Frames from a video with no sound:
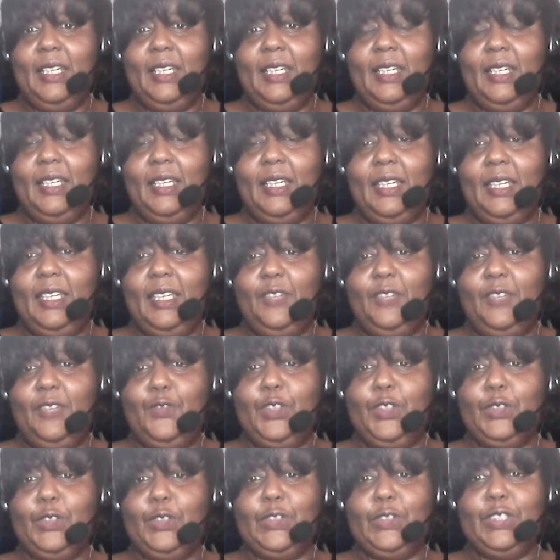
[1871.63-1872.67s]
it filled
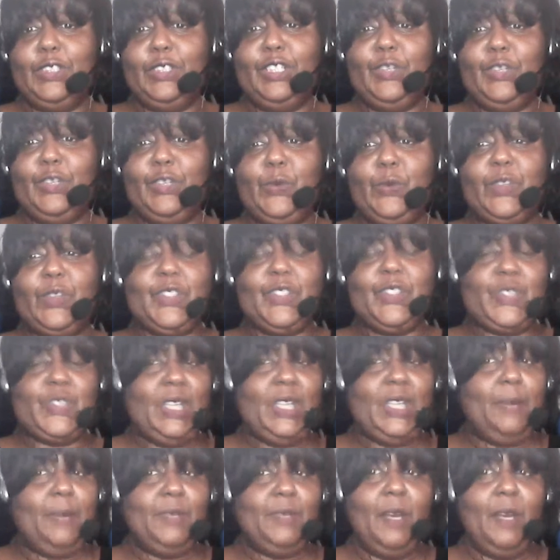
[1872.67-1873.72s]
it in with the same
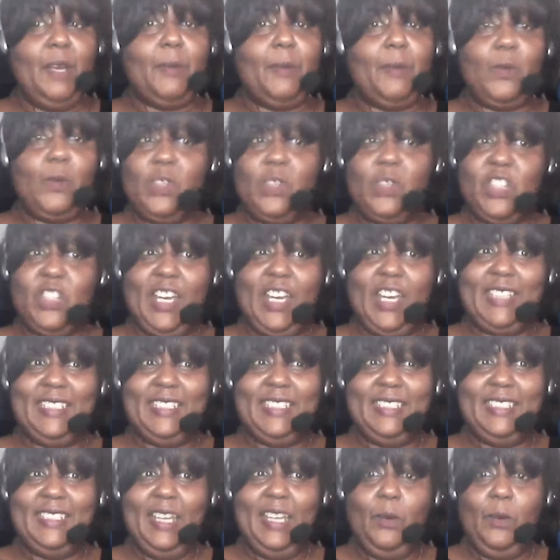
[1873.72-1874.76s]
number, which I did not
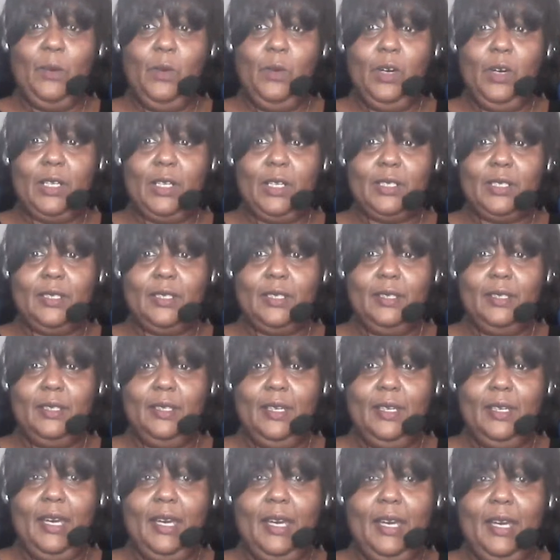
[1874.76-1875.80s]
want. I
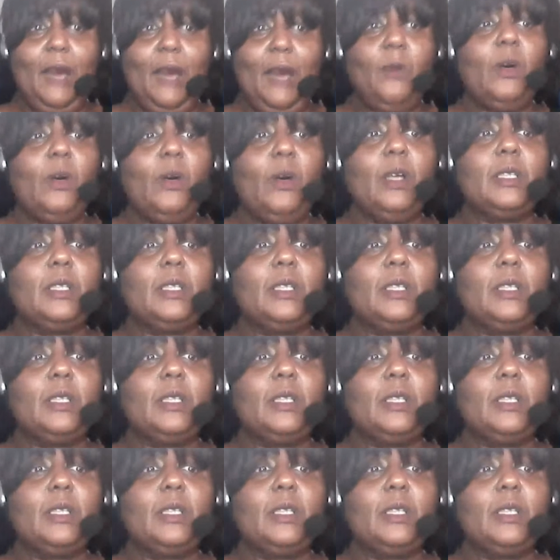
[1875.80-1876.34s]
want